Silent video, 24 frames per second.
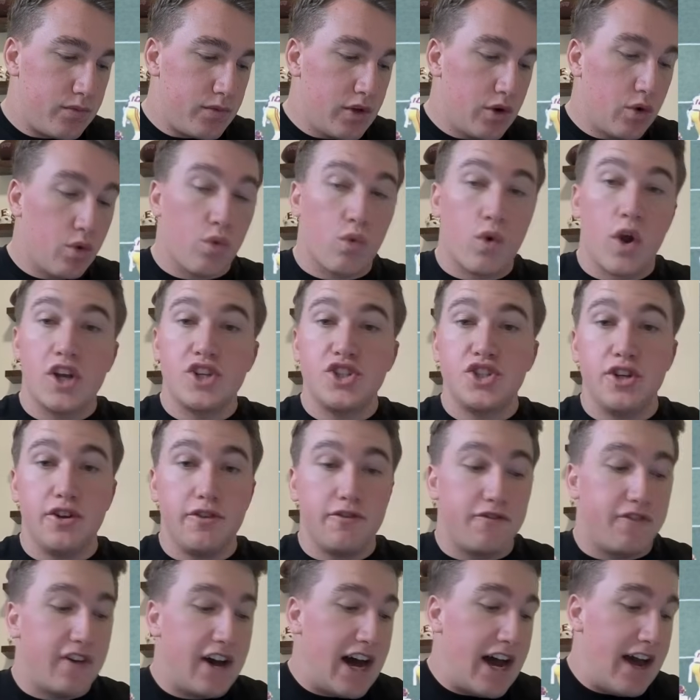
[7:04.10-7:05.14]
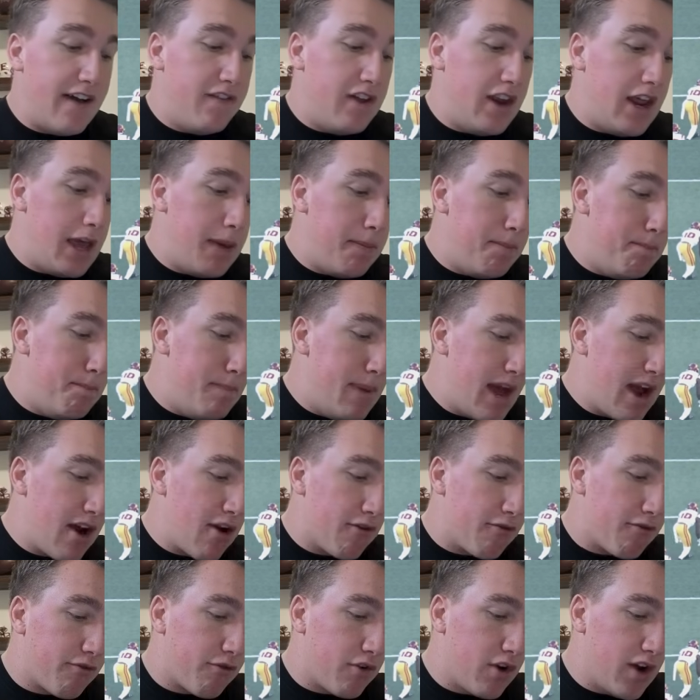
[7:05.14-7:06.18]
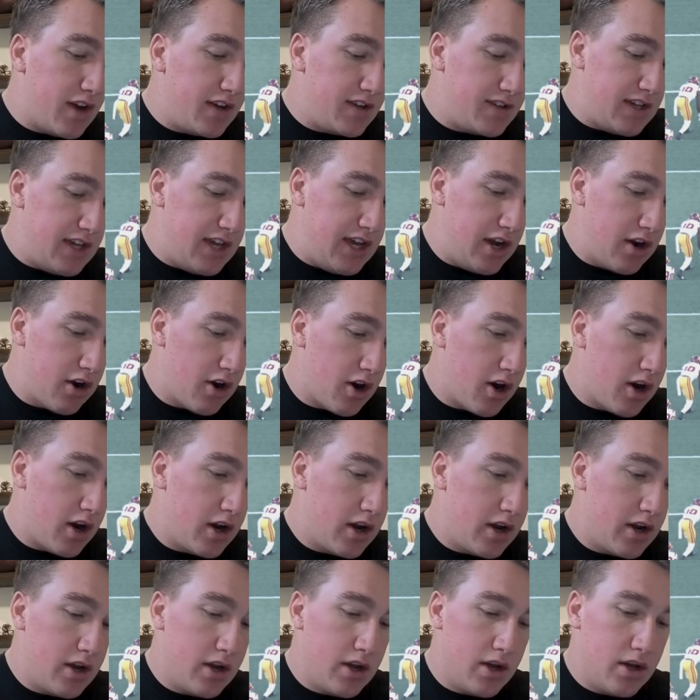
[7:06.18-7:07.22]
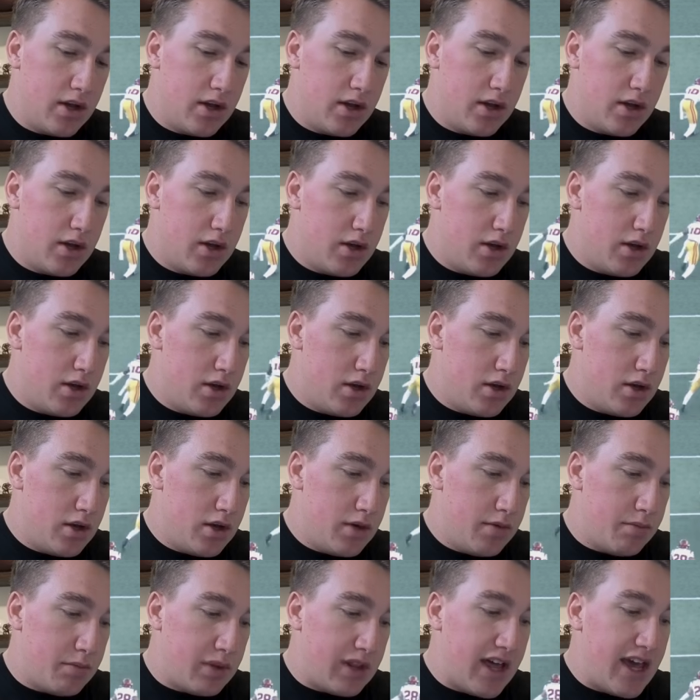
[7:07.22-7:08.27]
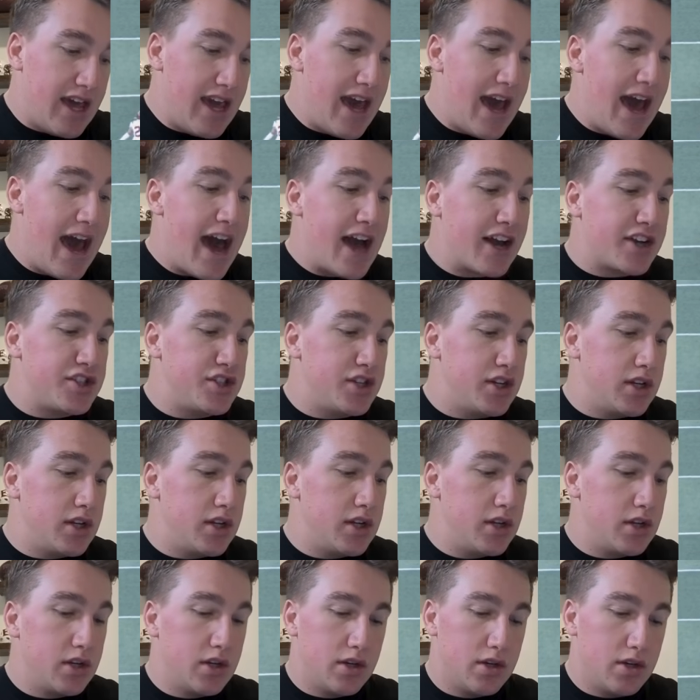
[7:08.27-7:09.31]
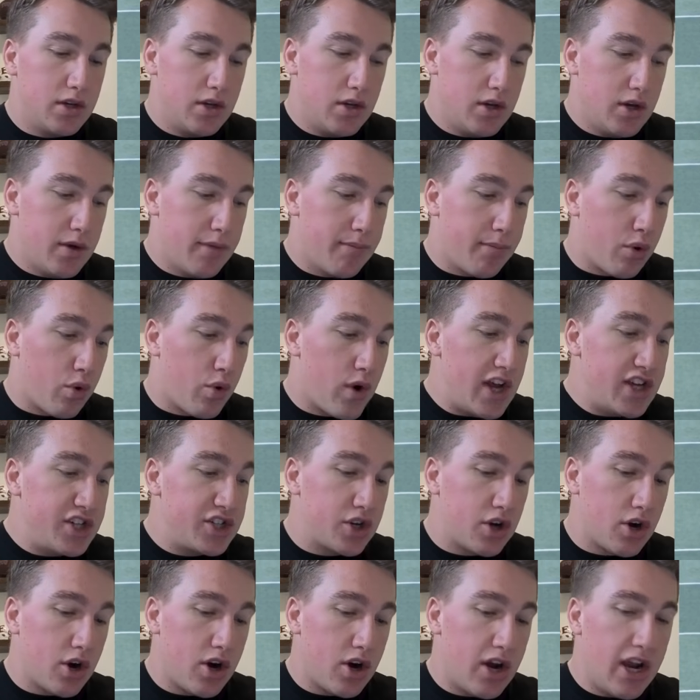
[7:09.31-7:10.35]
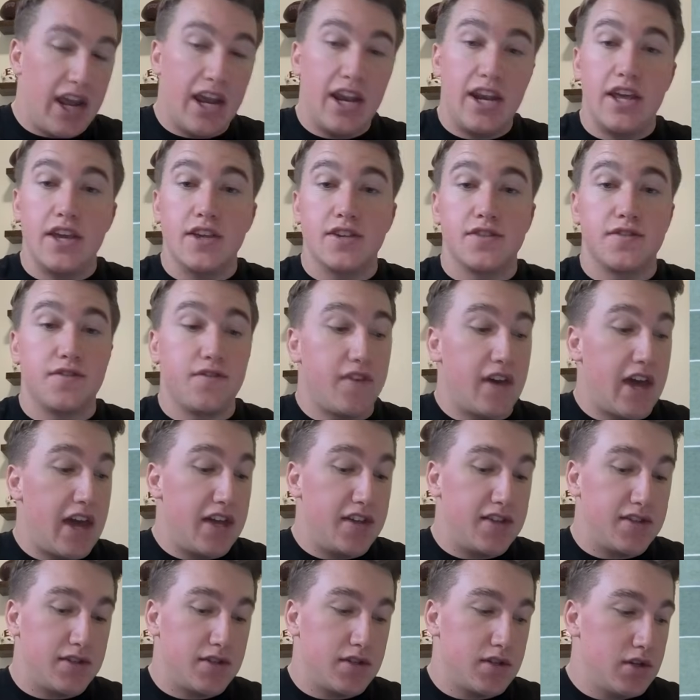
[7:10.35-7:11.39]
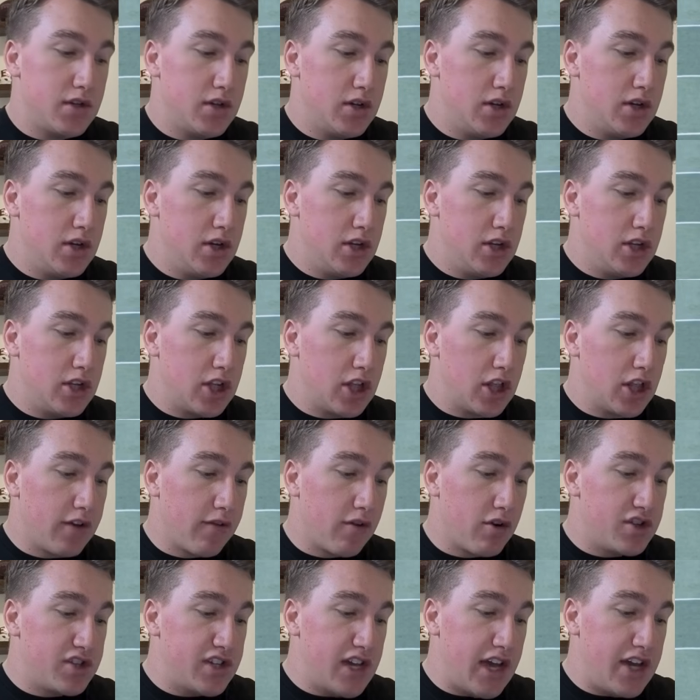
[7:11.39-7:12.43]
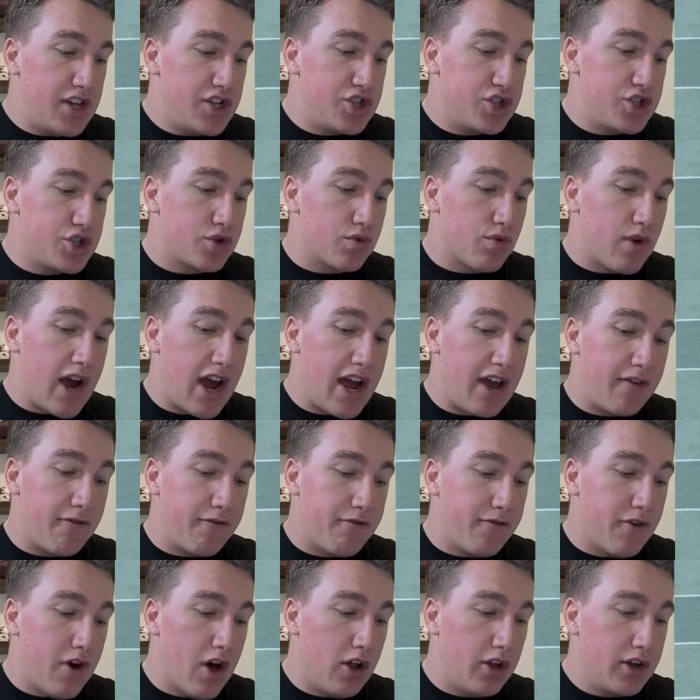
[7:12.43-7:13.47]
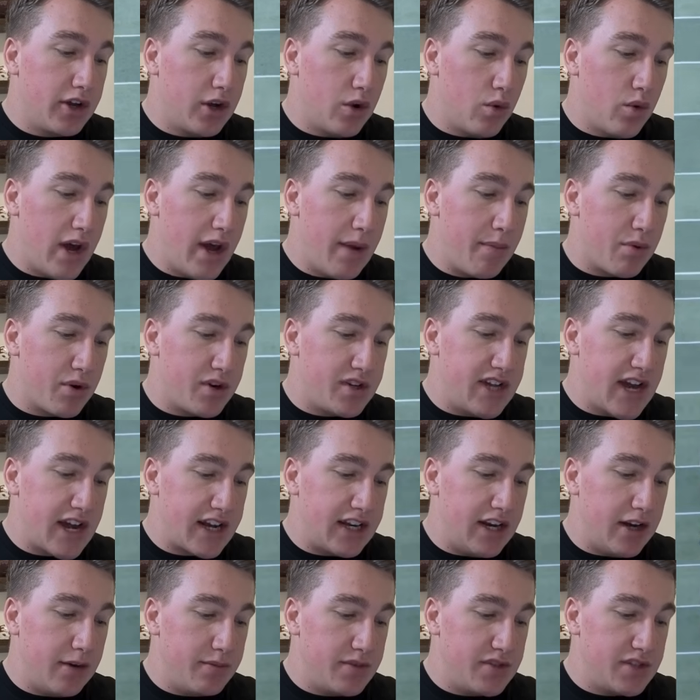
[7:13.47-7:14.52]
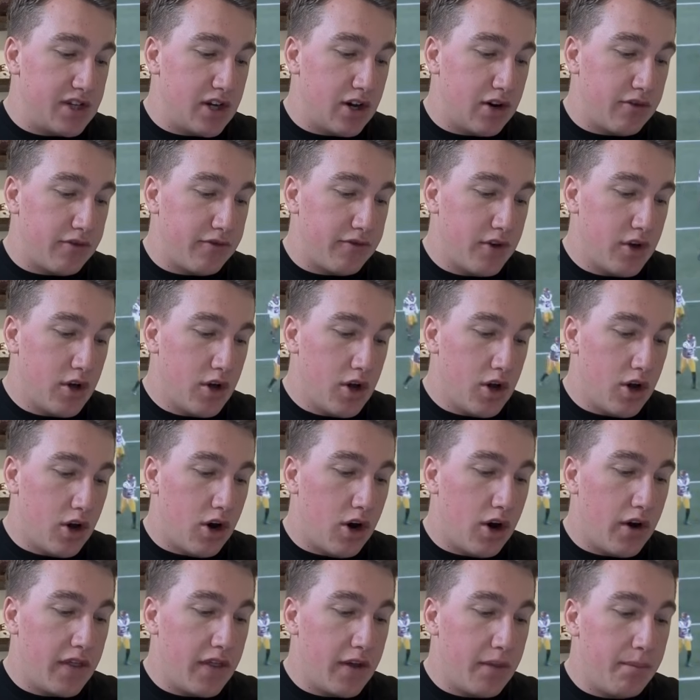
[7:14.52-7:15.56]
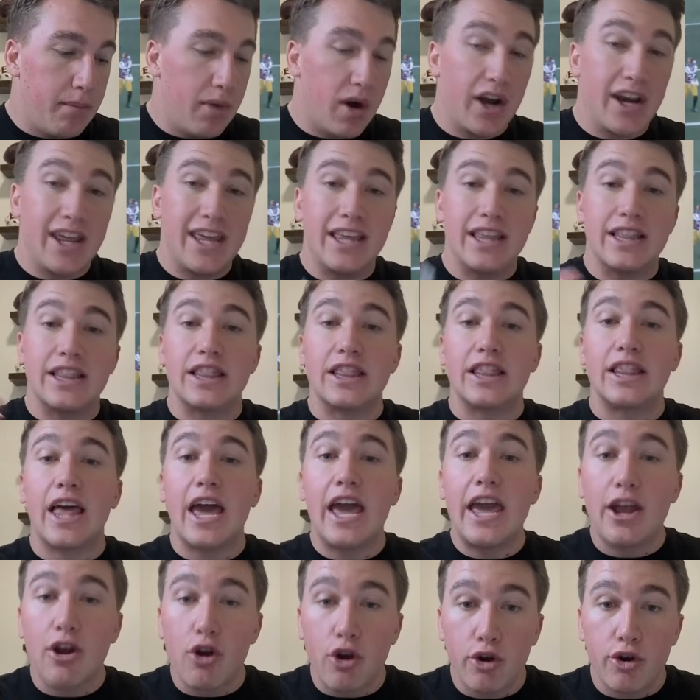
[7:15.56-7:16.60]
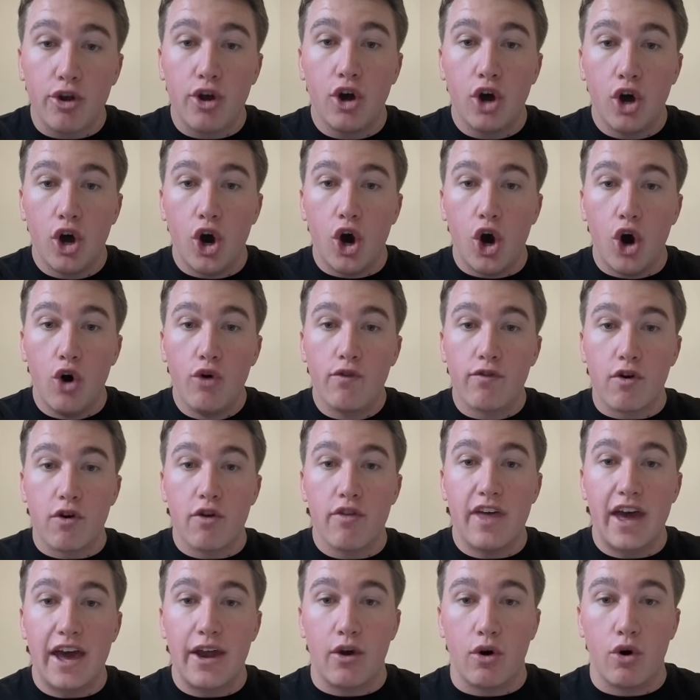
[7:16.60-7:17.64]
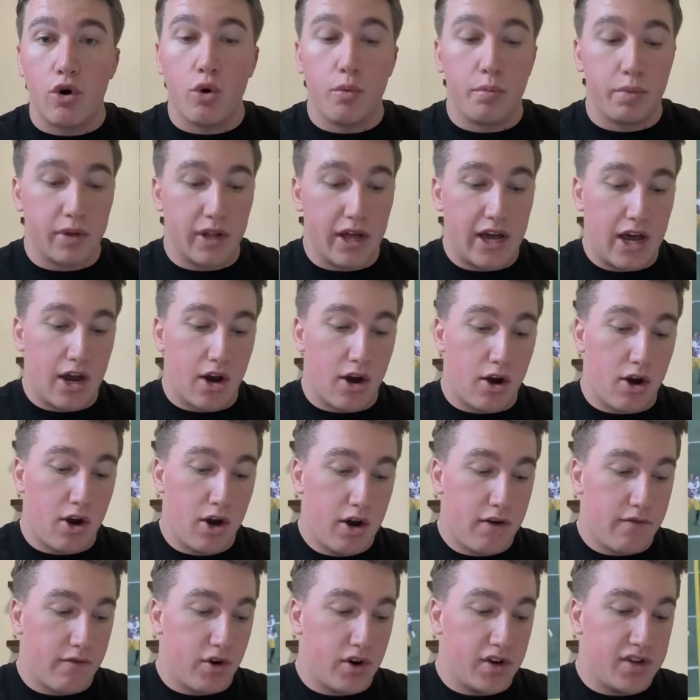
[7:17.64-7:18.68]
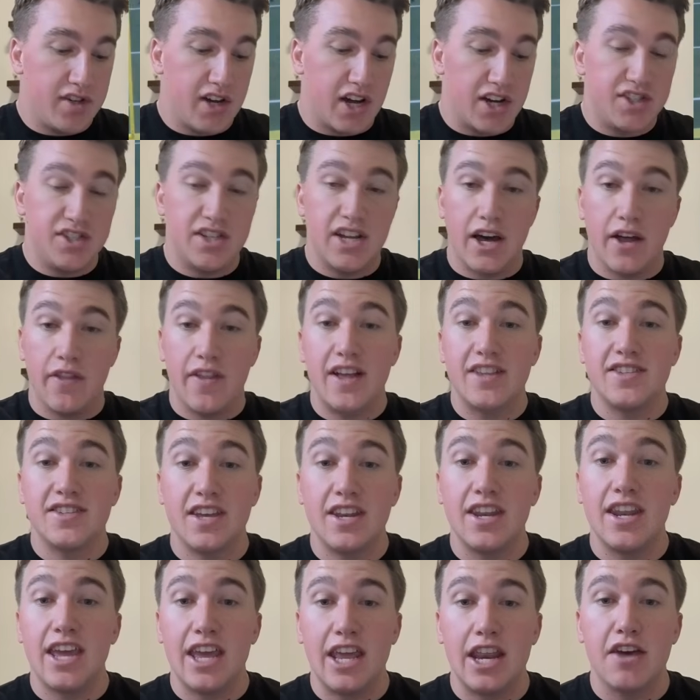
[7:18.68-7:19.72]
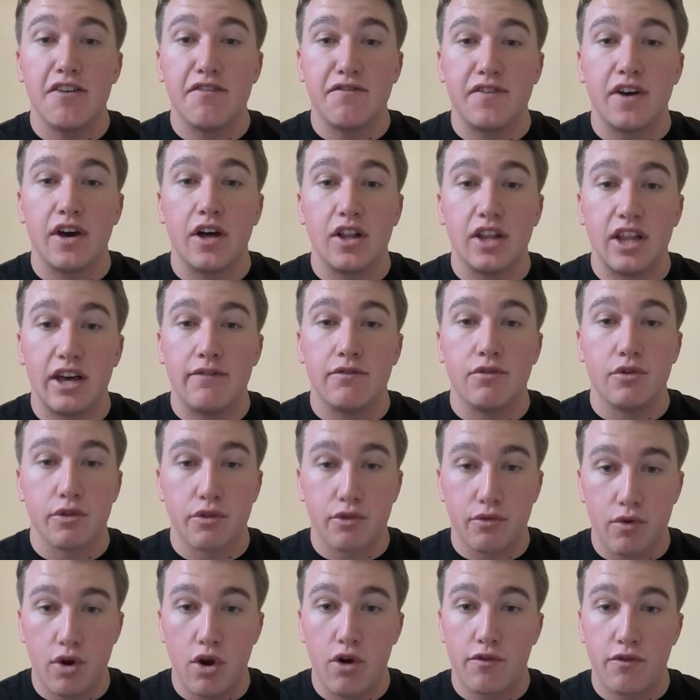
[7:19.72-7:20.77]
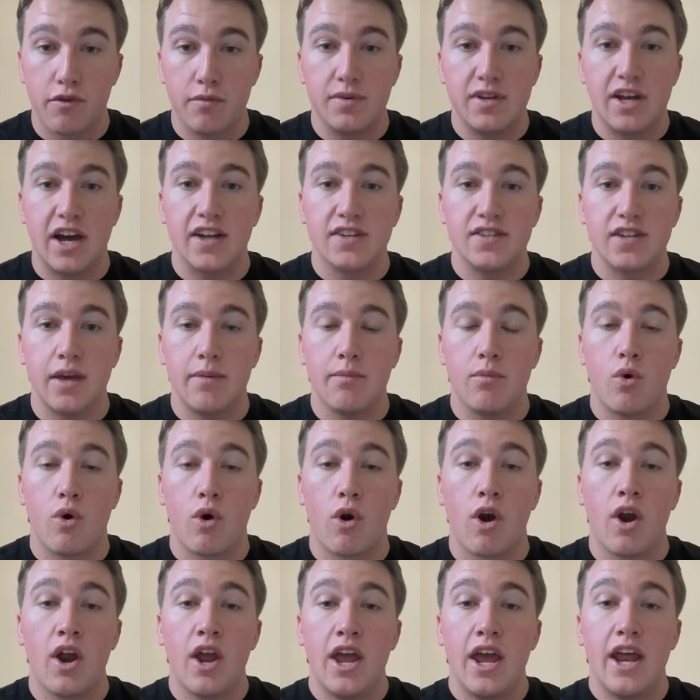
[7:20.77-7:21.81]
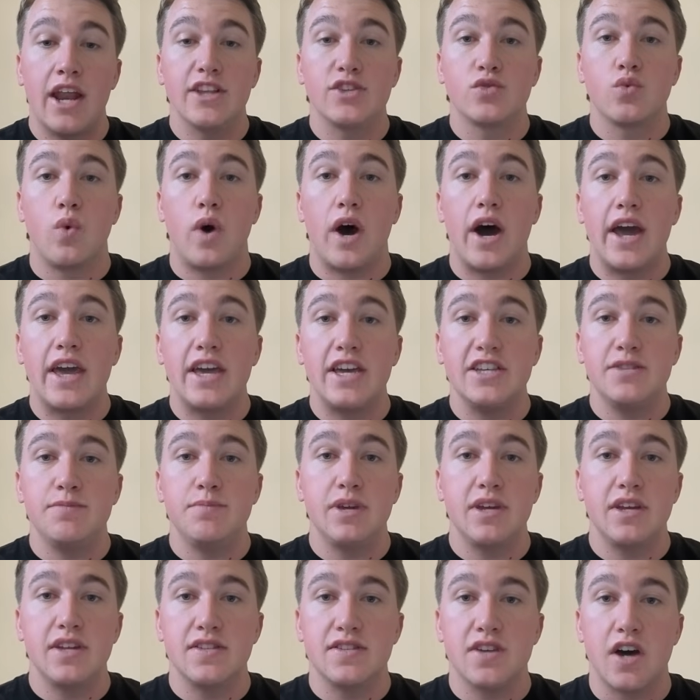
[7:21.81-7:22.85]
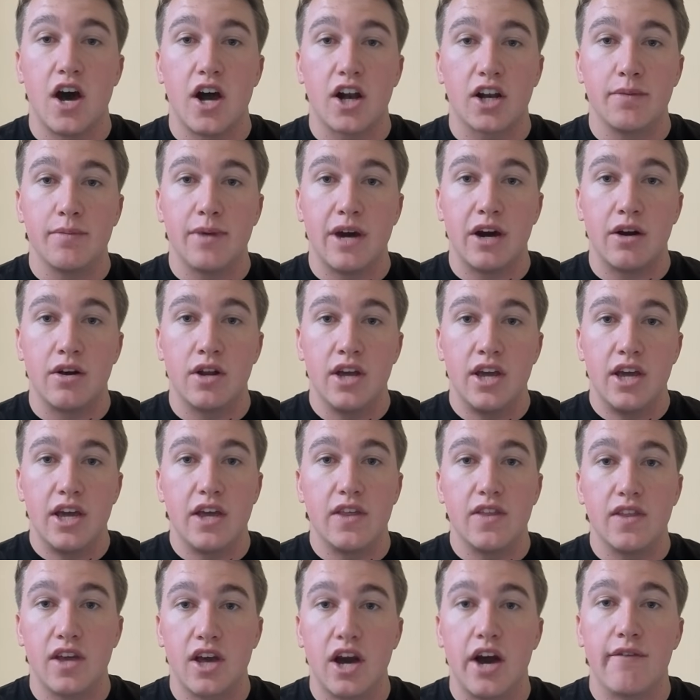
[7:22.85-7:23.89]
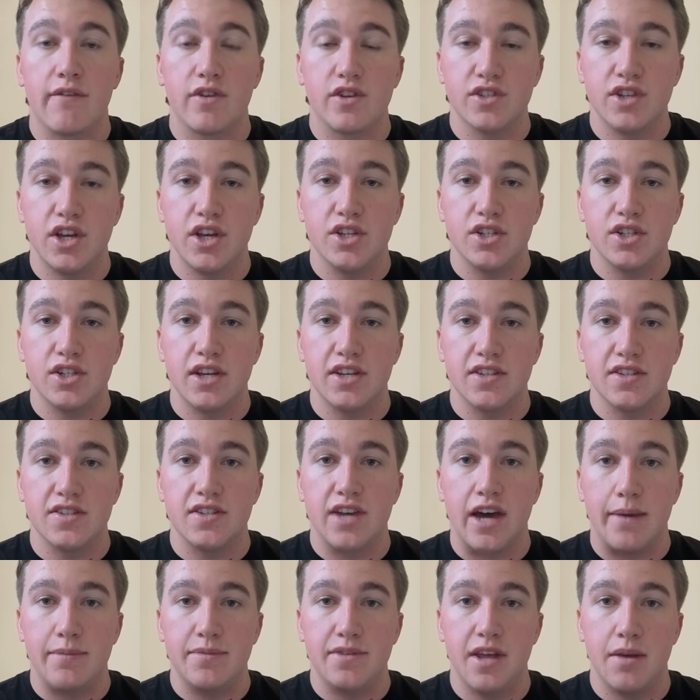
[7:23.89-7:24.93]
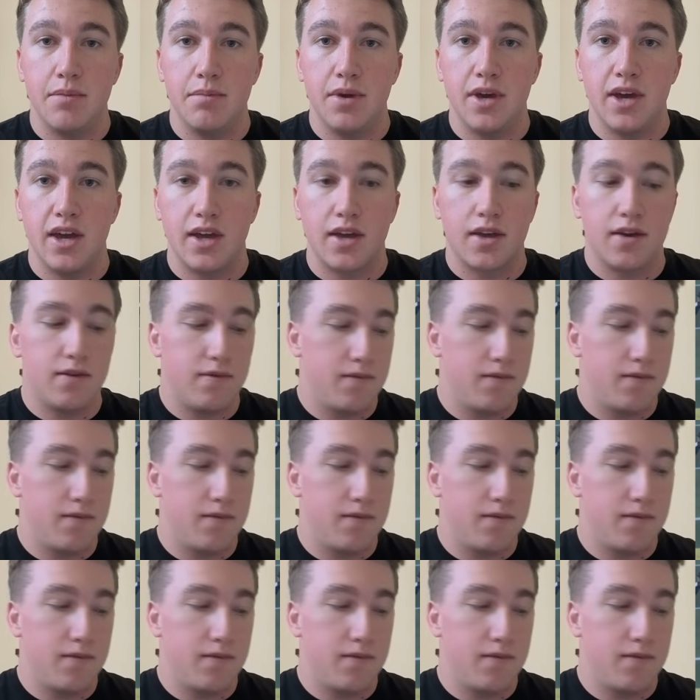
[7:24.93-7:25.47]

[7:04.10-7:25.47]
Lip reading: Rushing 5 in a bare front here. Play action, pressure in his face, delivers a strike, falling away, protecting himself on the money, layered over that whole player for a touchdown. That's an NFL level throw from Dante Moore, and it's why he's being talked about in the conversation as a top 10 pick.